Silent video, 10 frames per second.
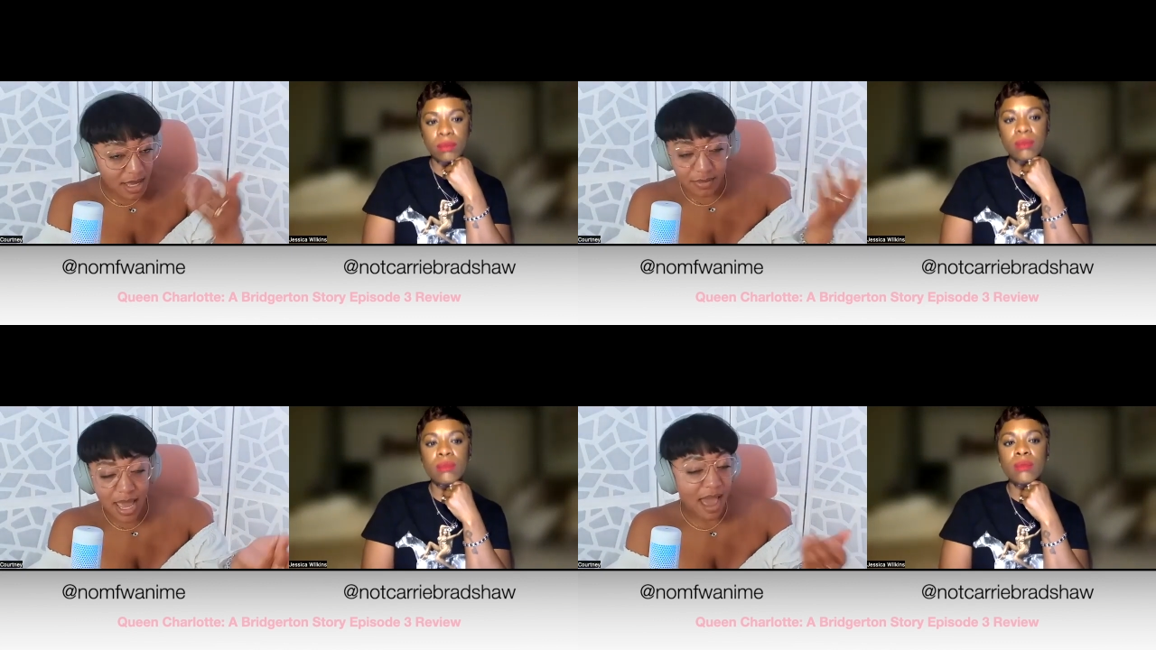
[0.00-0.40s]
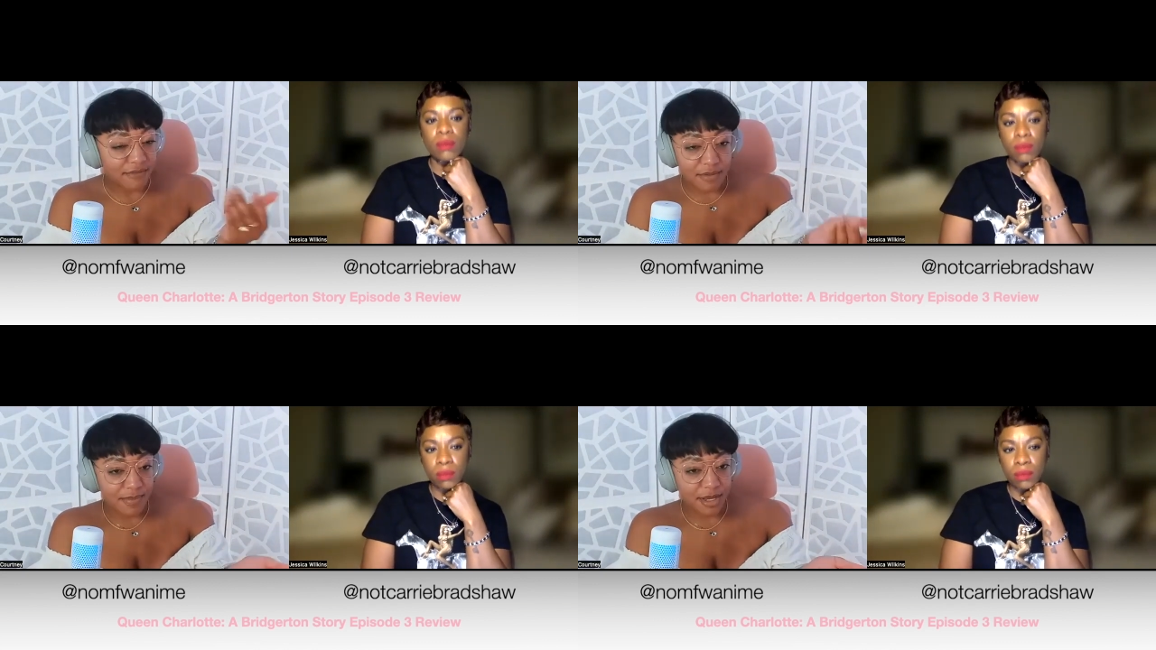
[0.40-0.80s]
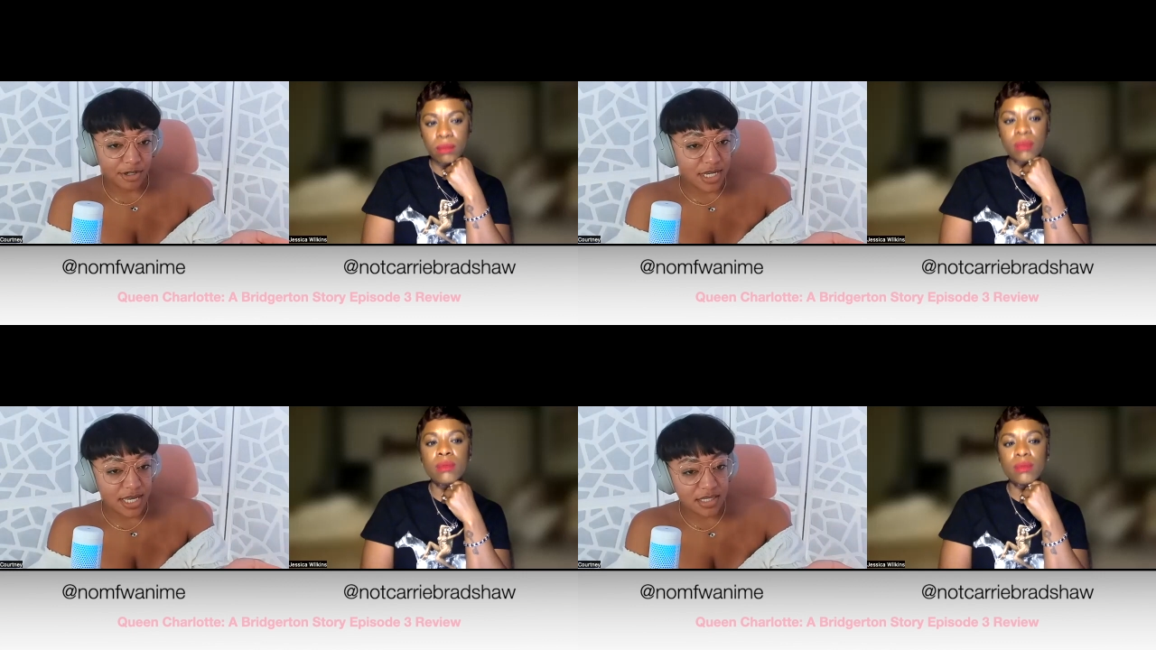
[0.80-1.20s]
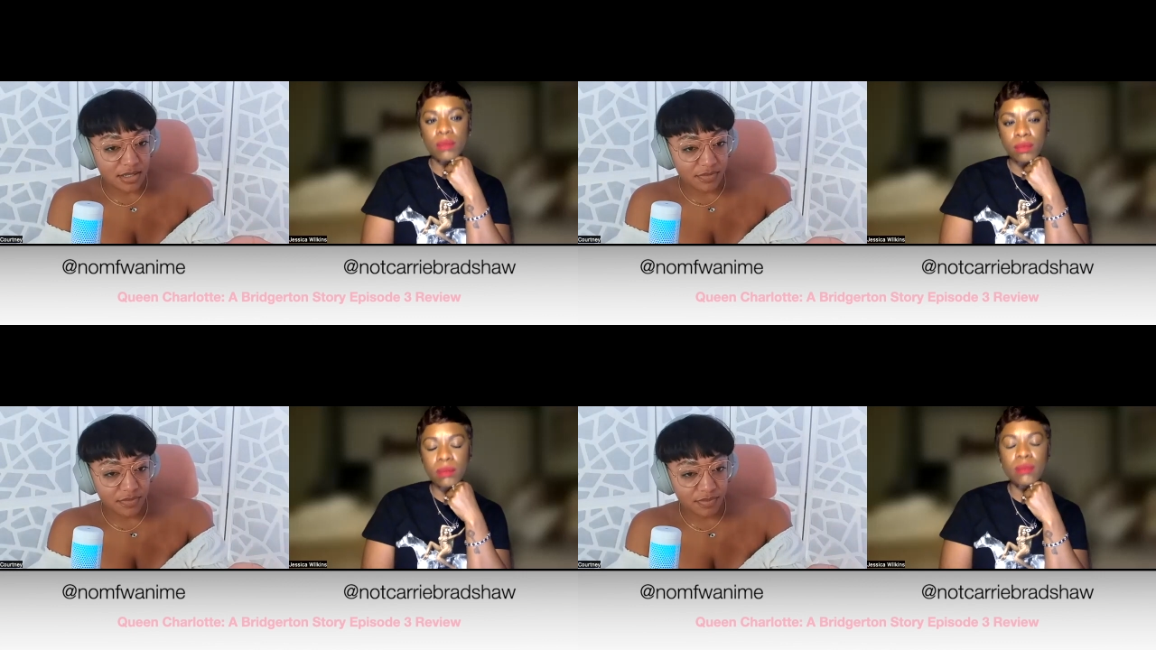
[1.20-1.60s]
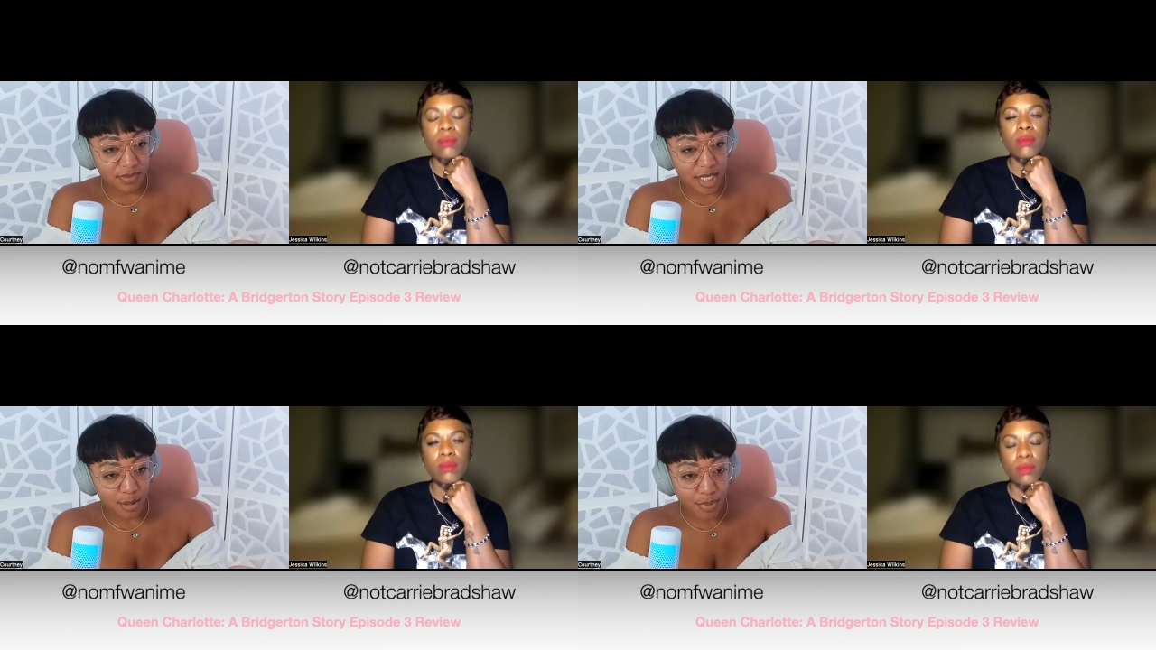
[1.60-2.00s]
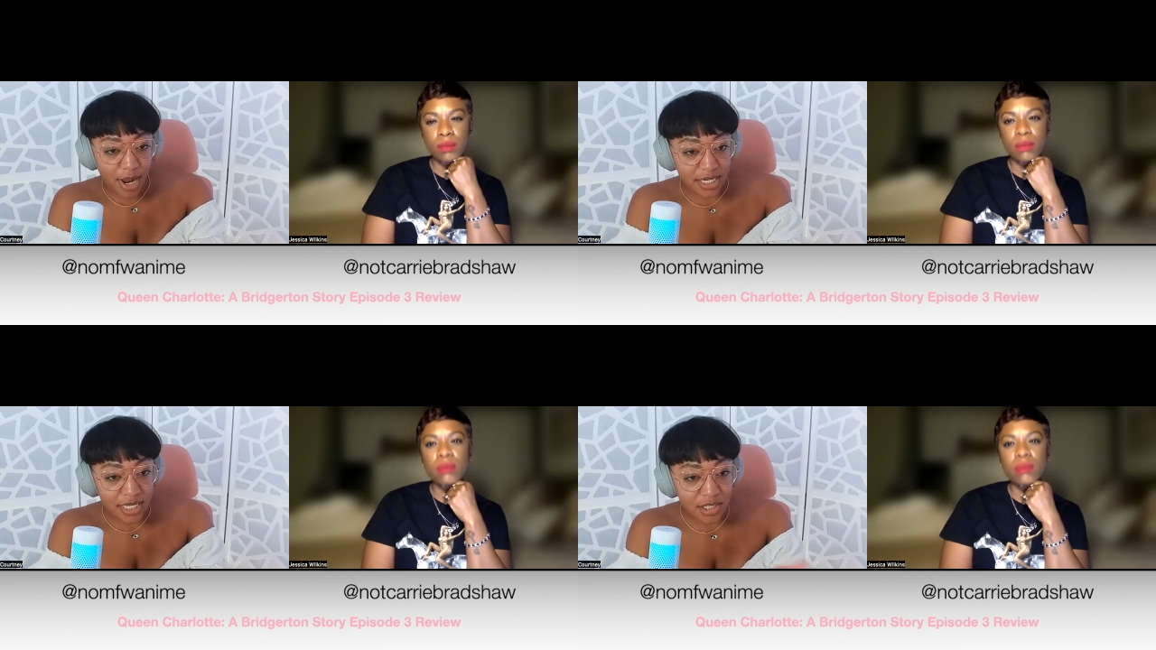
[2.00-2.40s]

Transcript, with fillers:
Speaker 1: have a bigger chance of getting pregnant.